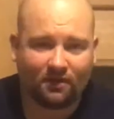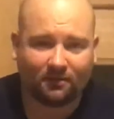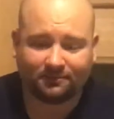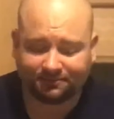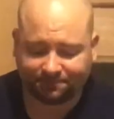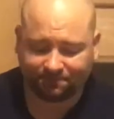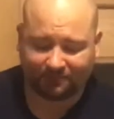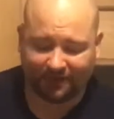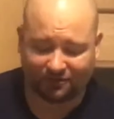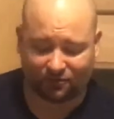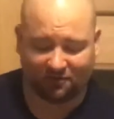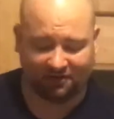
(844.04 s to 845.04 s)
Well,
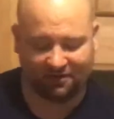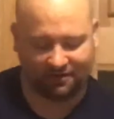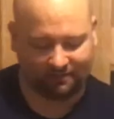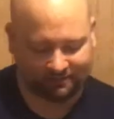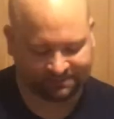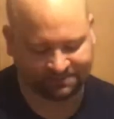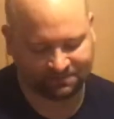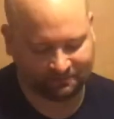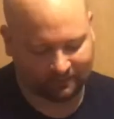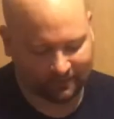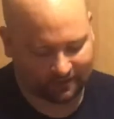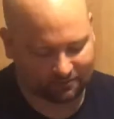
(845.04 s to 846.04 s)
that's really good.
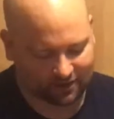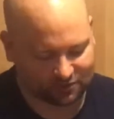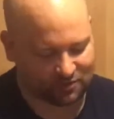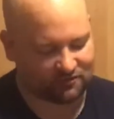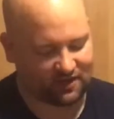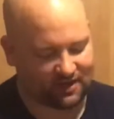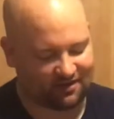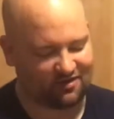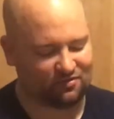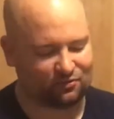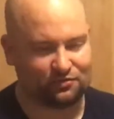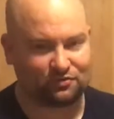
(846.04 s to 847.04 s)
Reminds me of like
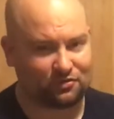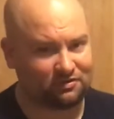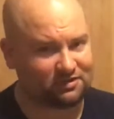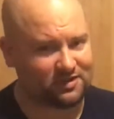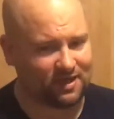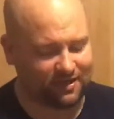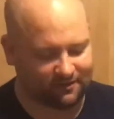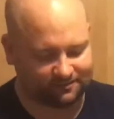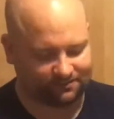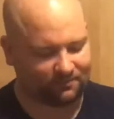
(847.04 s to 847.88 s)
a Ruth's Chris steak,